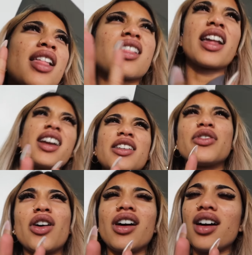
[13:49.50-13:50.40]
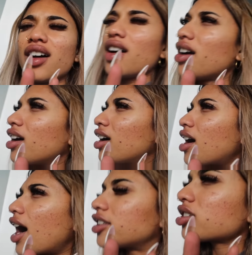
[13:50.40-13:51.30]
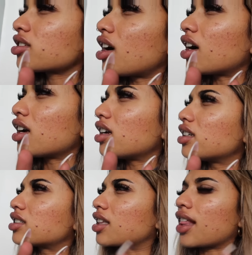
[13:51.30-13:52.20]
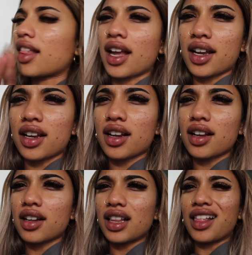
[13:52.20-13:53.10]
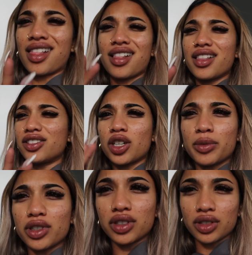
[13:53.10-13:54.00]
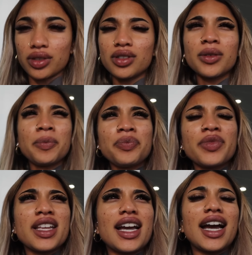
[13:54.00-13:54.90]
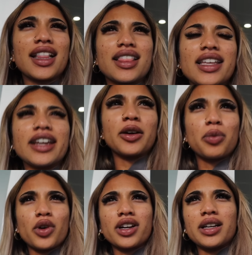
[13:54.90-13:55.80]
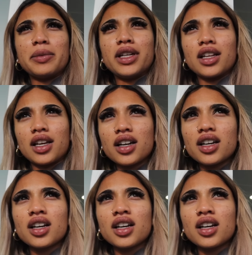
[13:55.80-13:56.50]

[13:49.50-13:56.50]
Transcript: Second of all, I just got to this Terminal 2 at the airport in Manila.